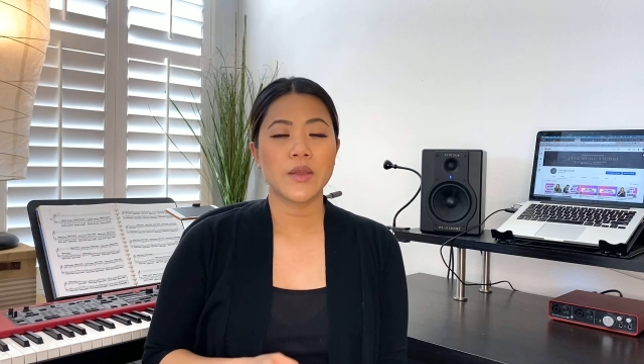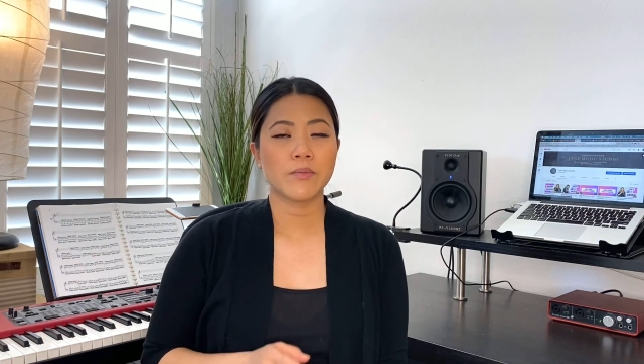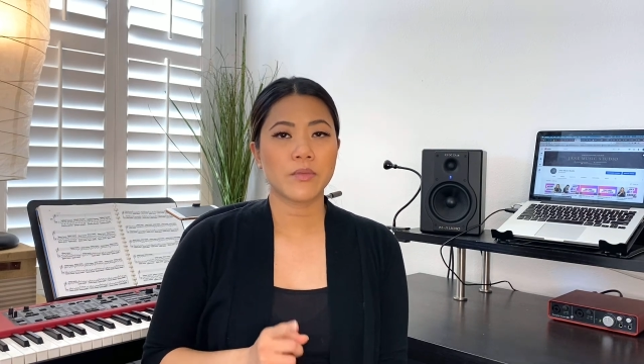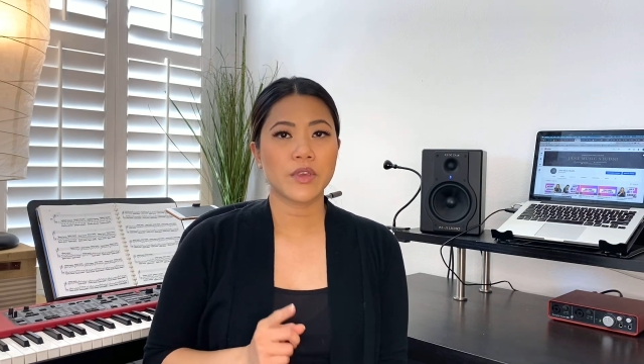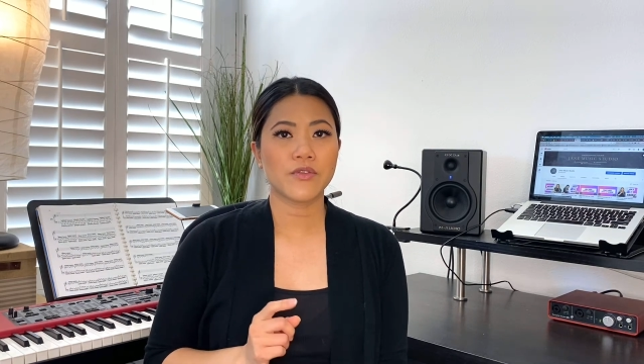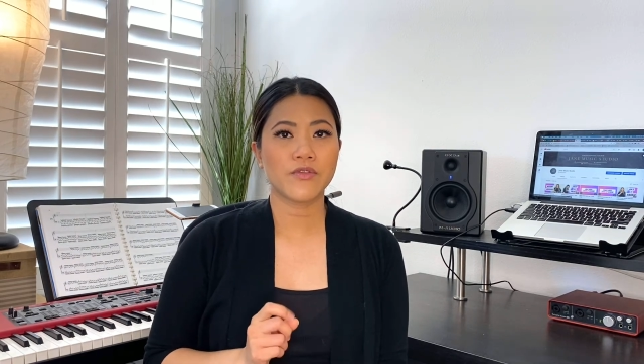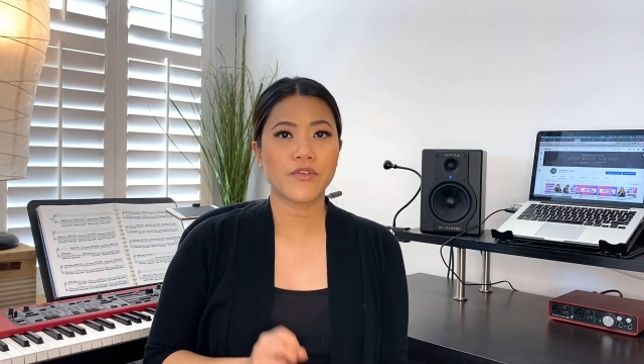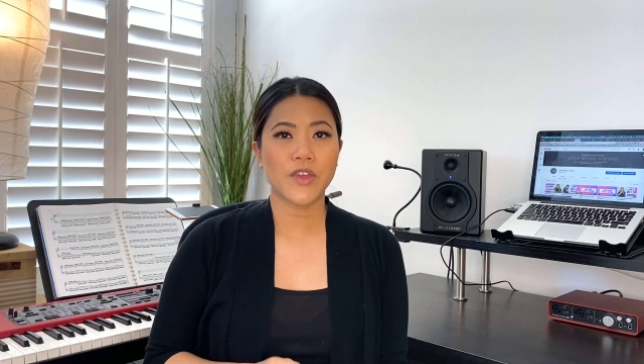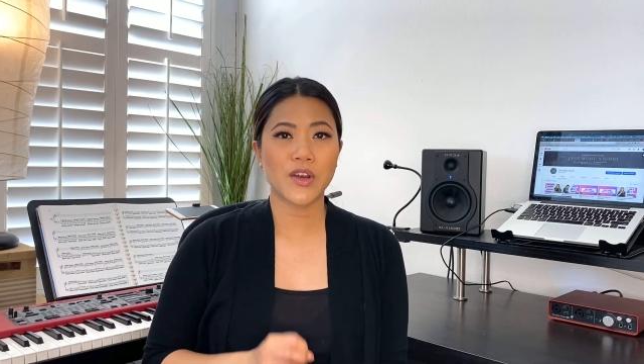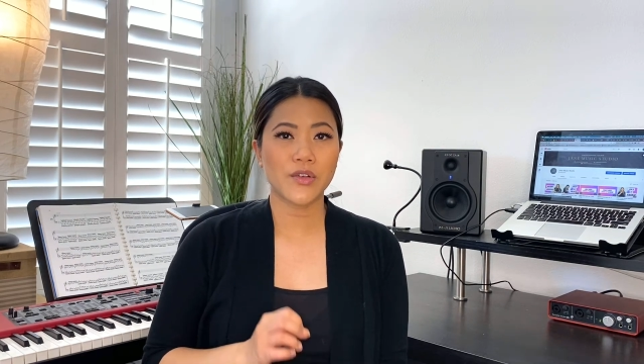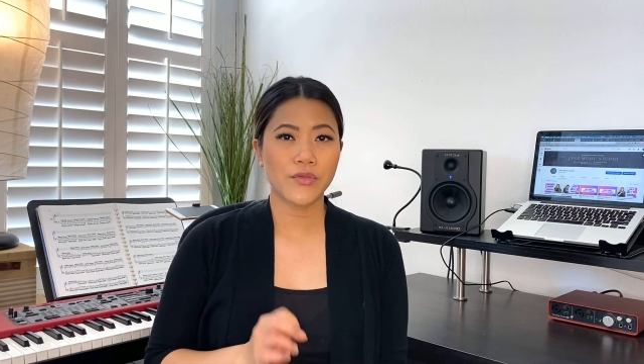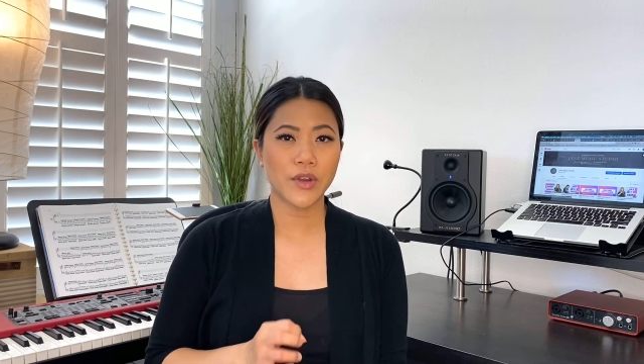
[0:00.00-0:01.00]
Be
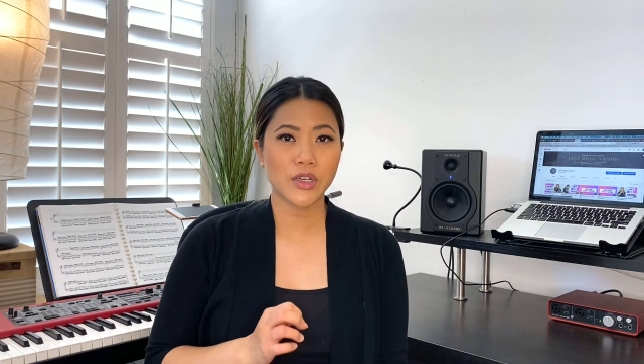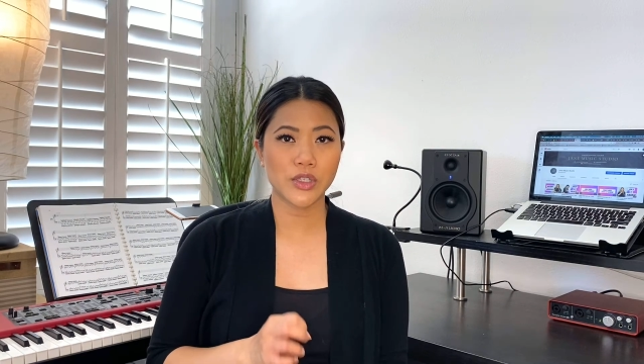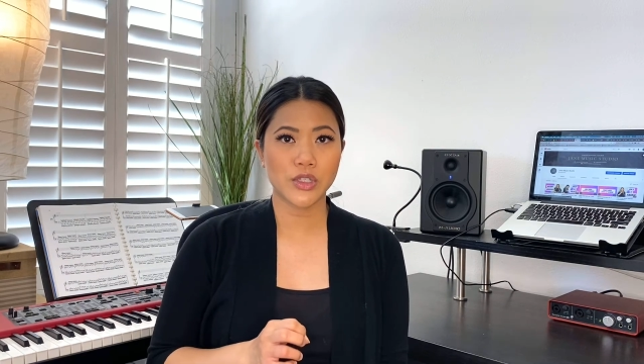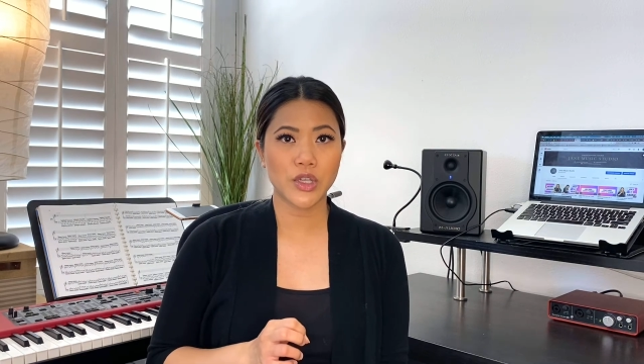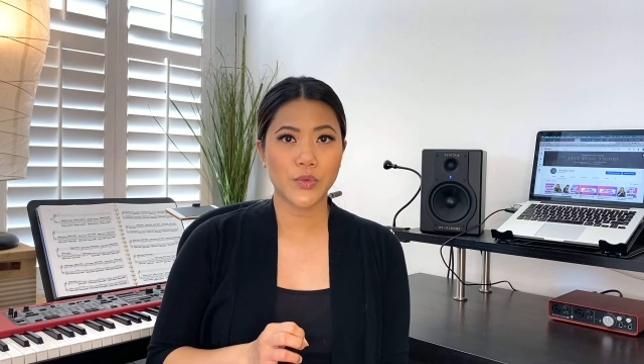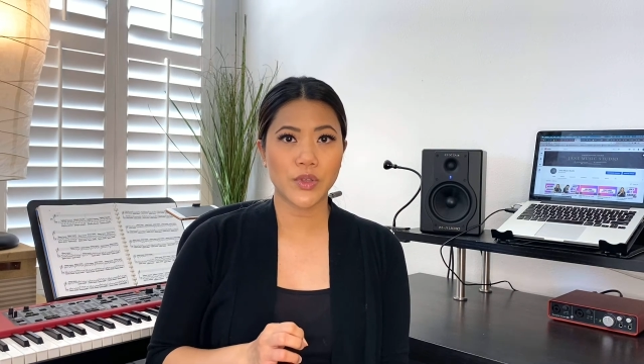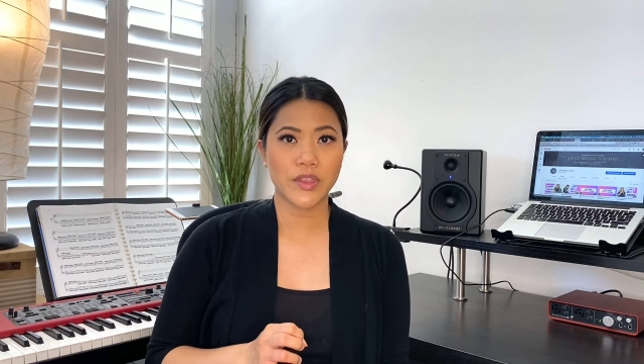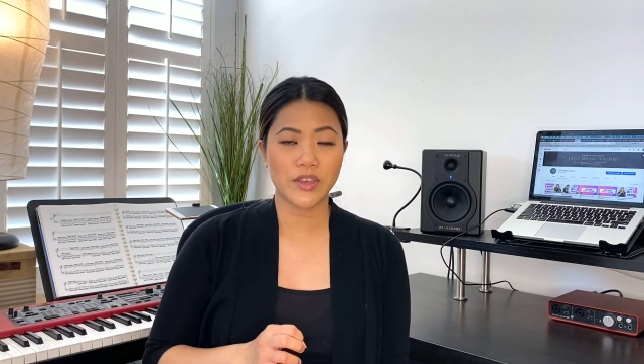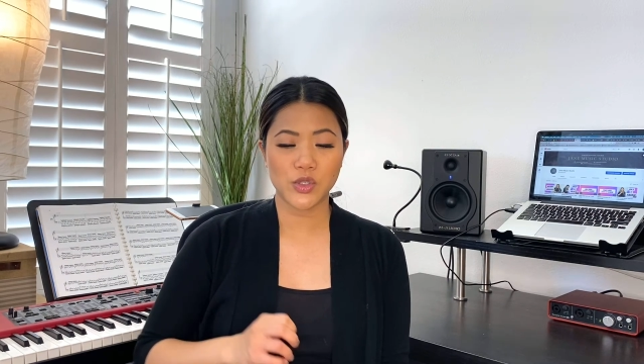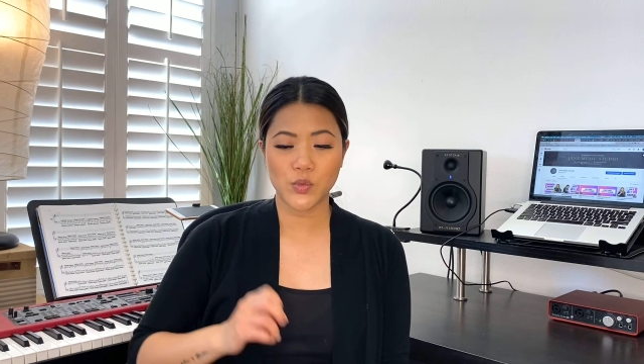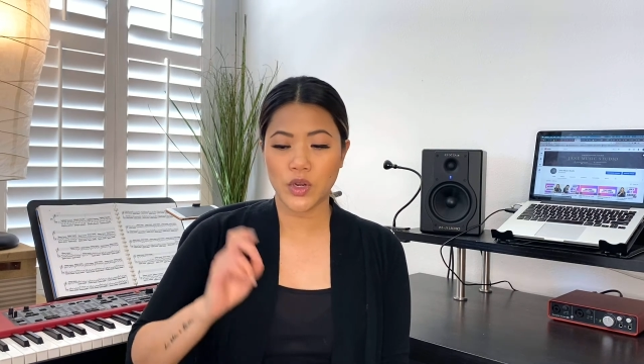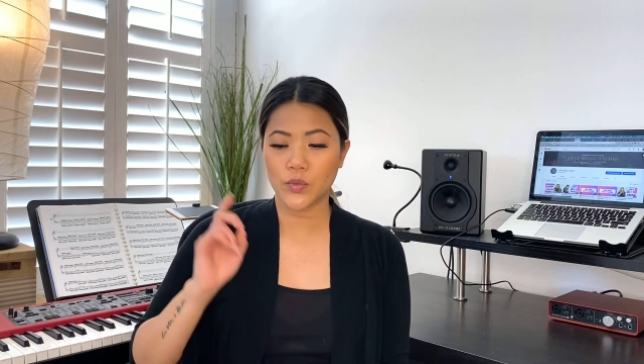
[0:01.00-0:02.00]
very, very slow with this one.